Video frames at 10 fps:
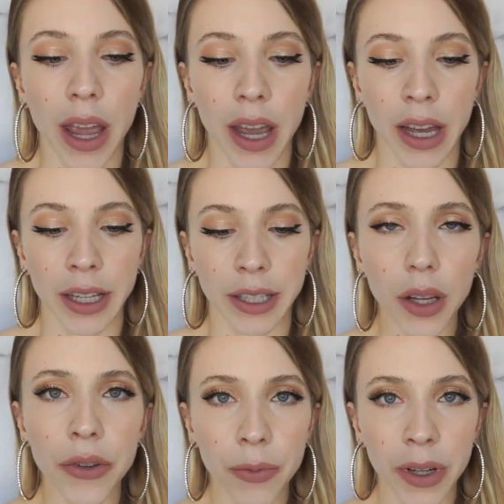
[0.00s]

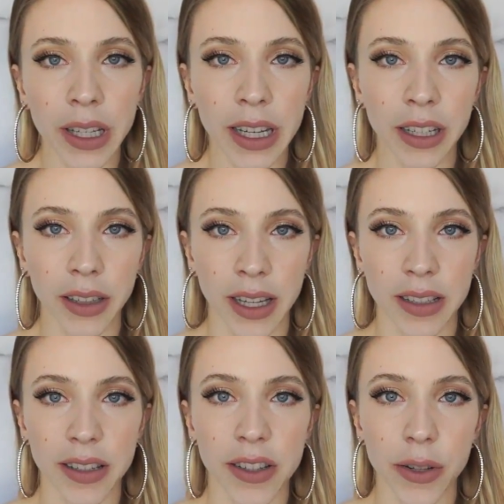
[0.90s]
And you really need to
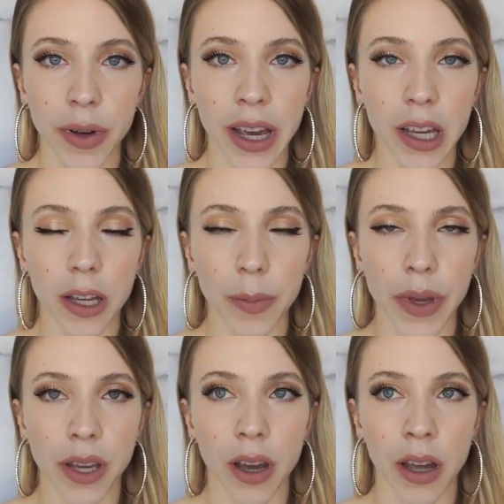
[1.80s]
listen to it,
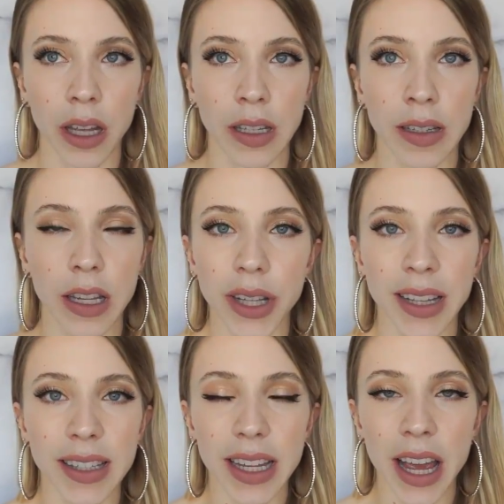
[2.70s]
because
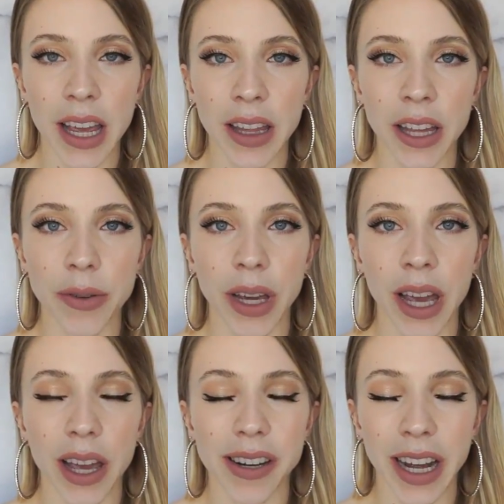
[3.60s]
let's say that you
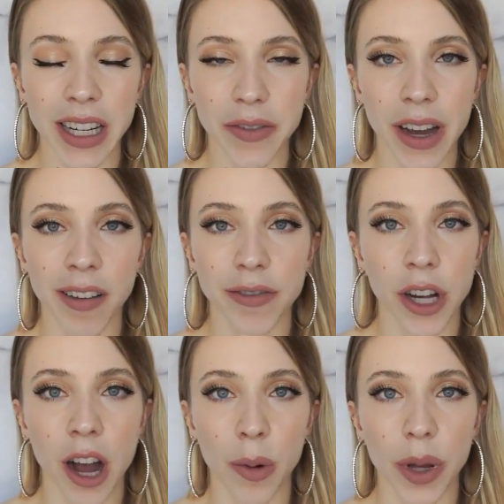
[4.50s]
get a 9-to-5
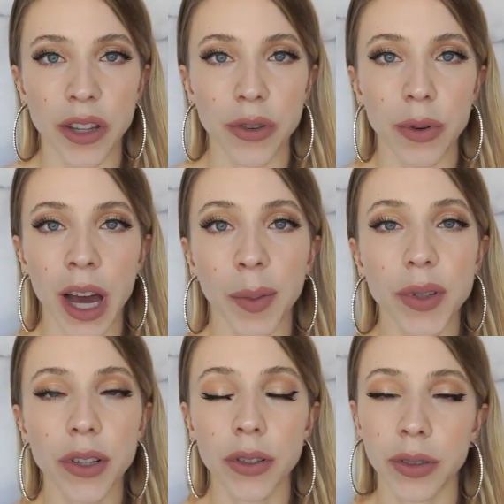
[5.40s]
job and you
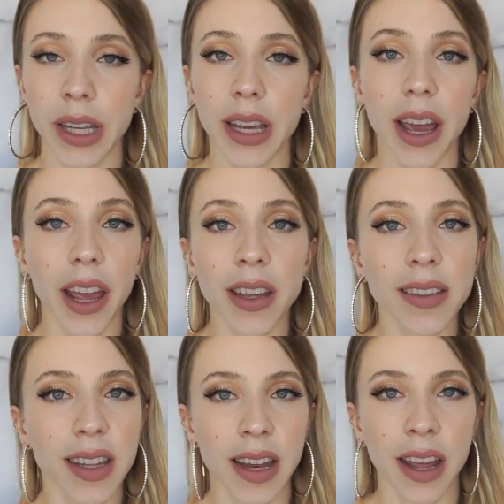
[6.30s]
absolutely
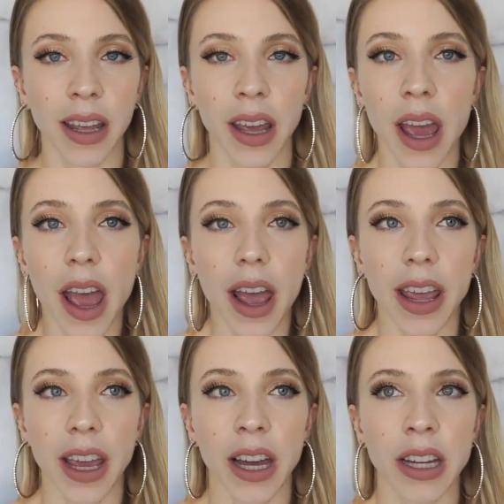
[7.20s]
hate sitting
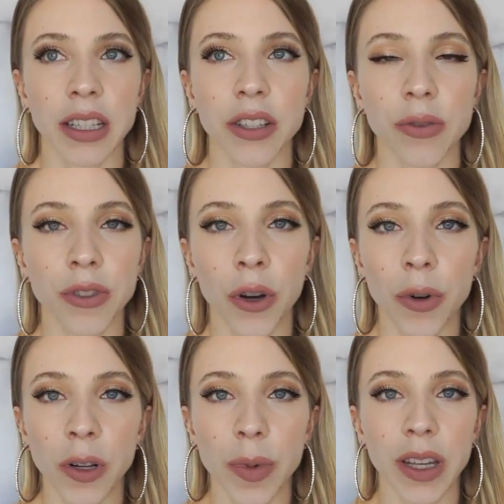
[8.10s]
and you
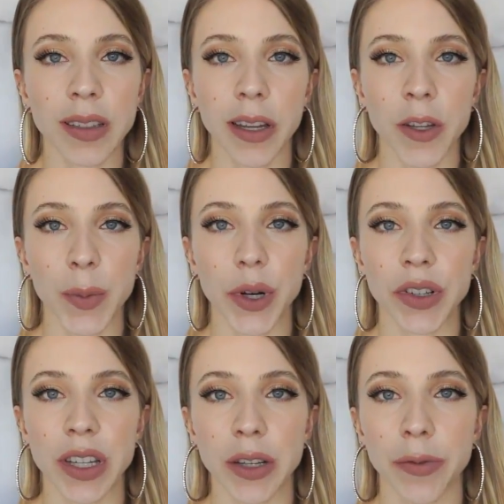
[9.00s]
don't want to be a
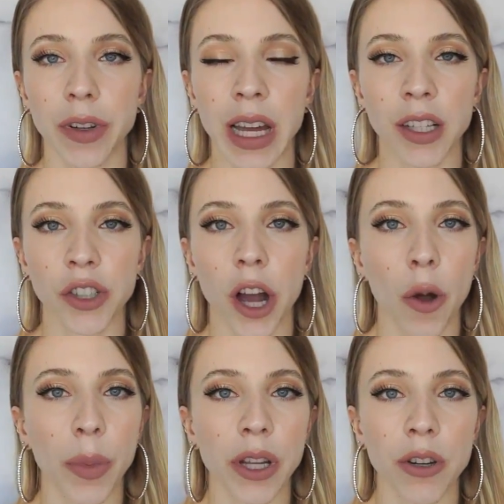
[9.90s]
salesperson for that
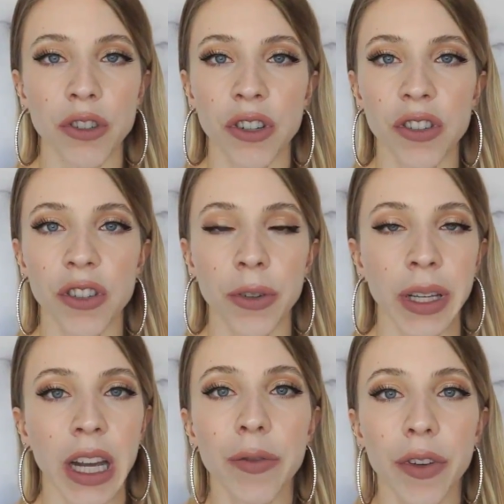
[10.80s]
job, but you're just
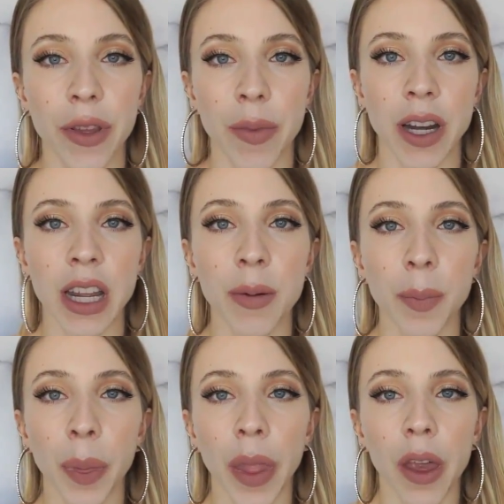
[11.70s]
doing it for the money.